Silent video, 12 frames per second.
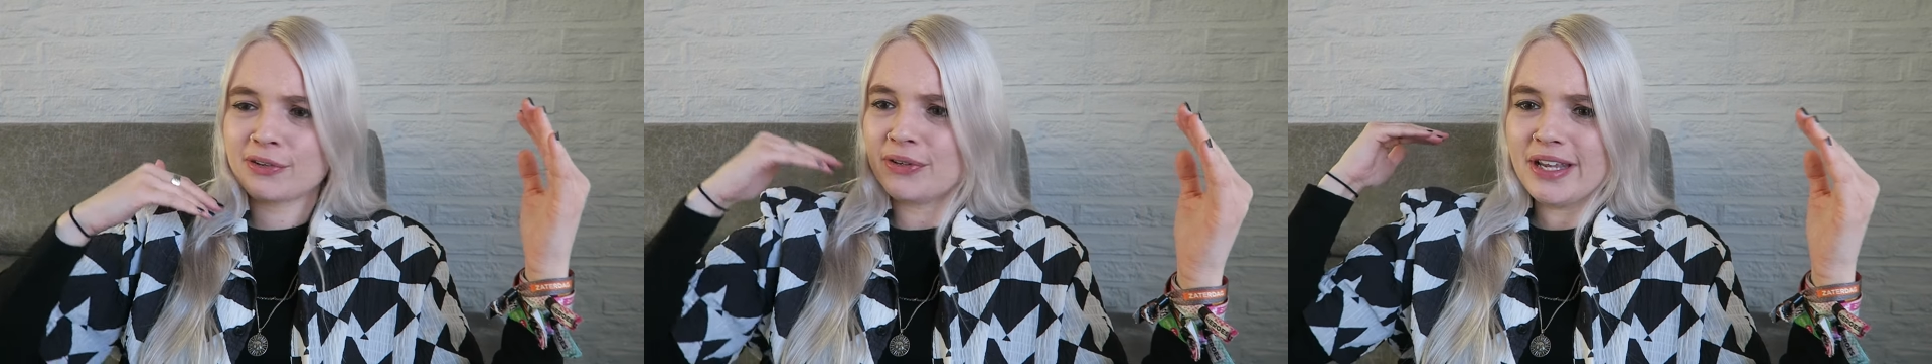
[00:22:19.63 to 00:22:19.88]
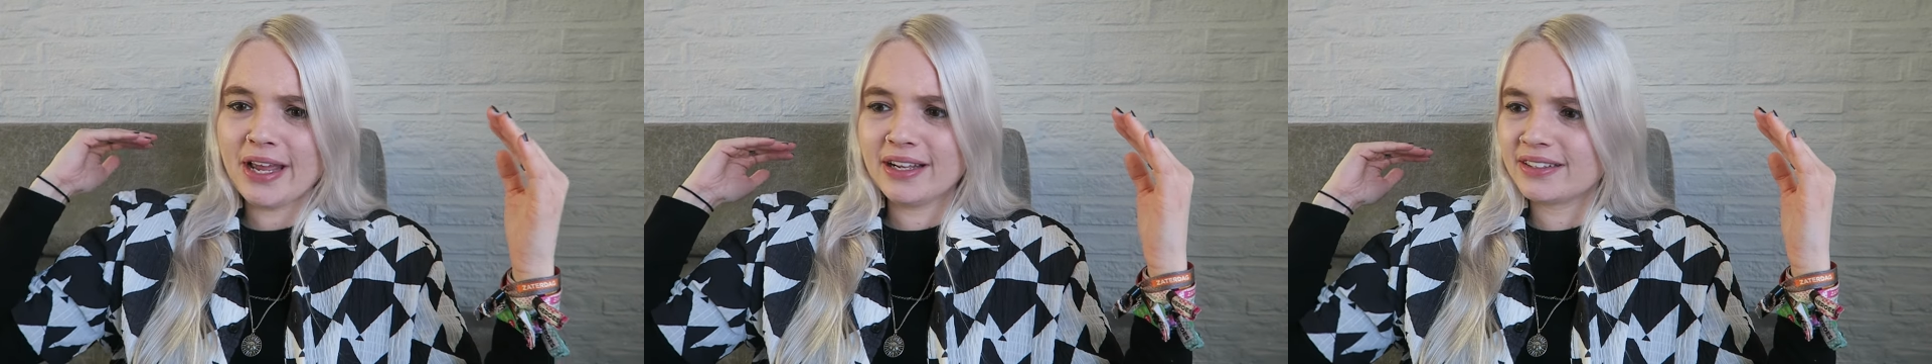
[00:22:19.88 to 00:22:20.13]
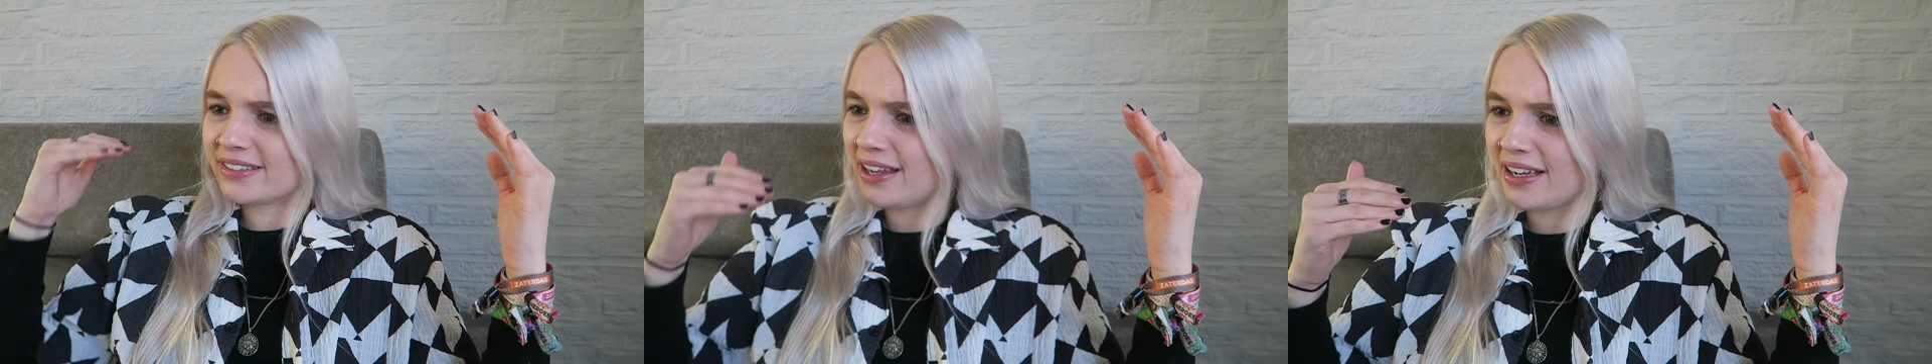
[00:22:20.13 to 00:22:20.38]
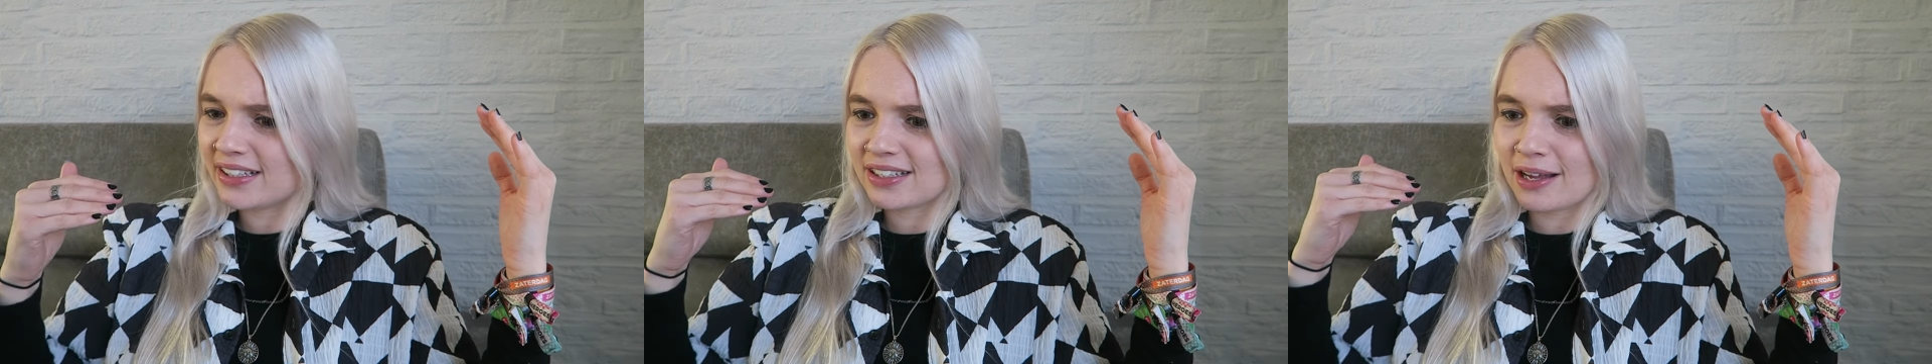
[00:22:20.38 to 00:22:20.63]
create a
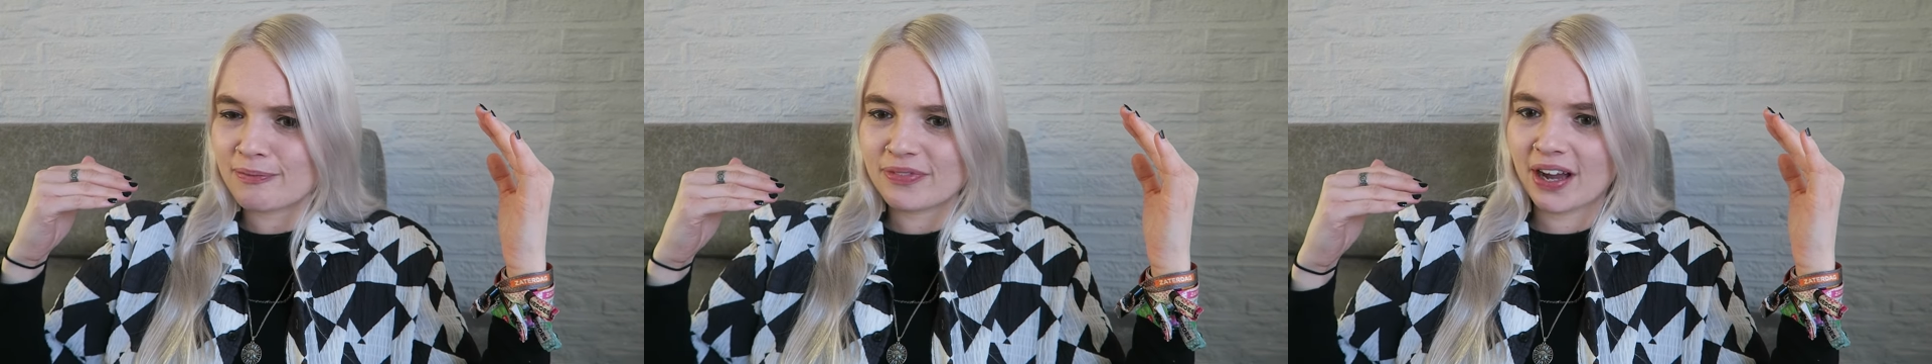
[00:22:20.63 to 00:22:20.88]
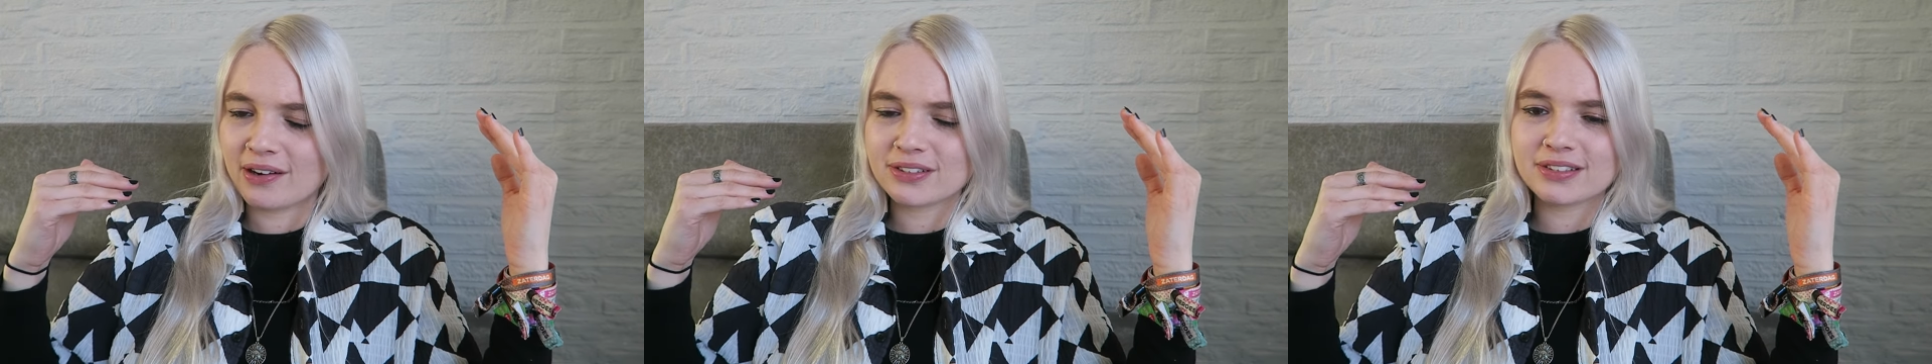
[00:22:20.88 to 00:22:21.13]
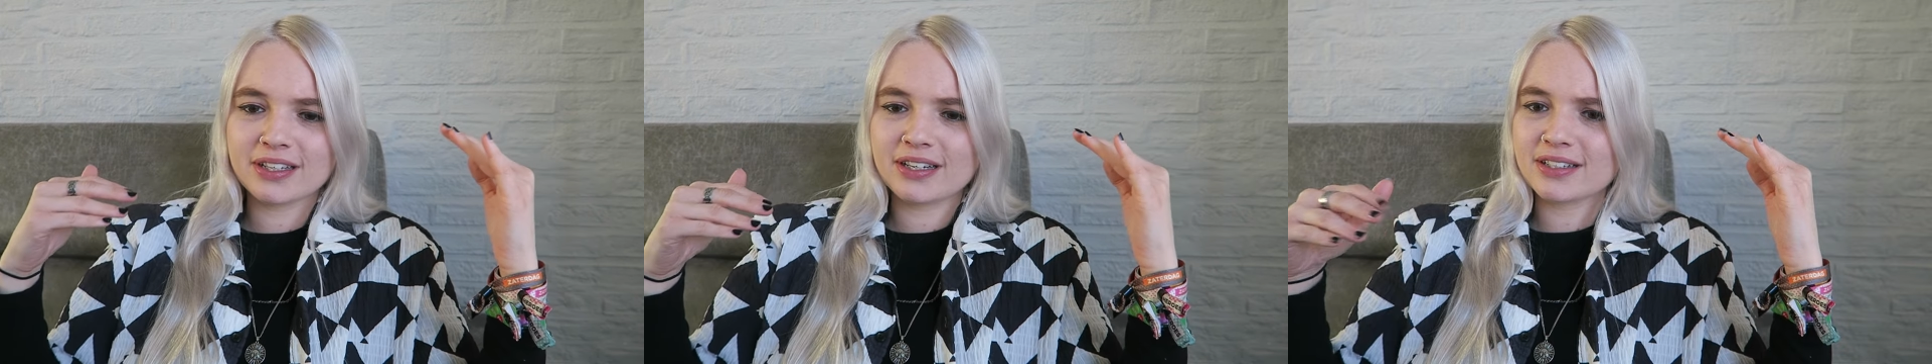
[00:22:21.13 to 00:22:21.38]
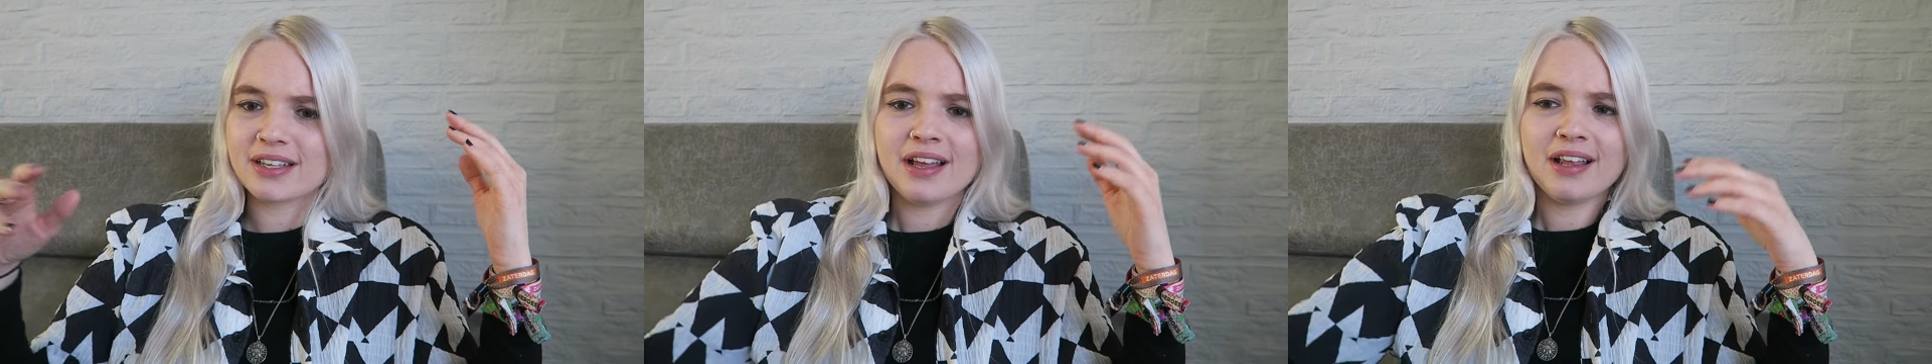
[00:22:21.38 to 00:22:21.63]
nightclub
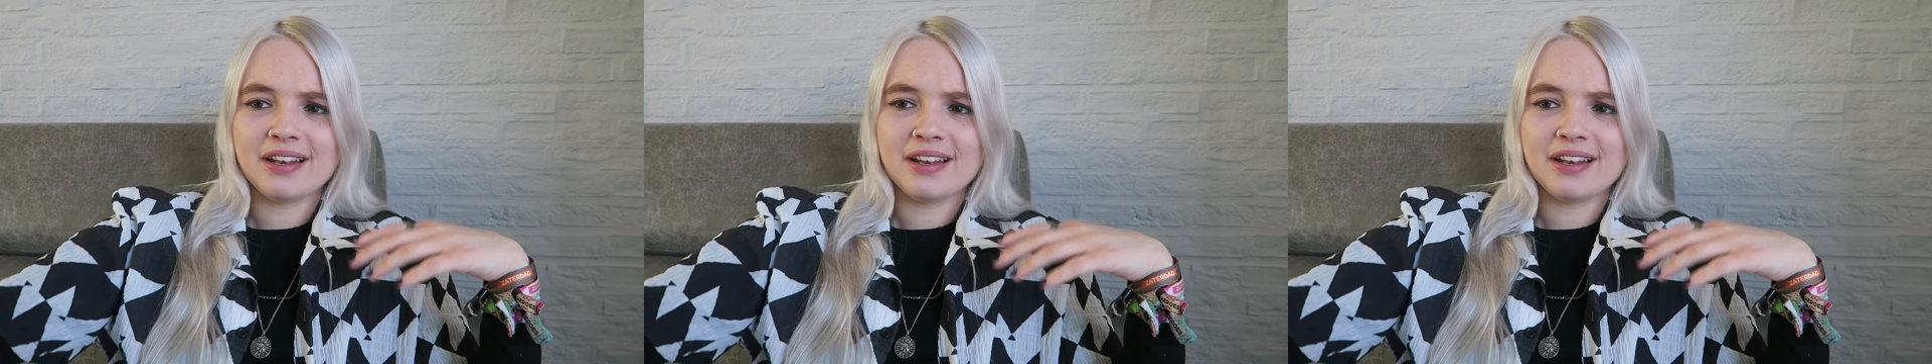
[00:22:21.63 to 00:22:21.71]
downstairs.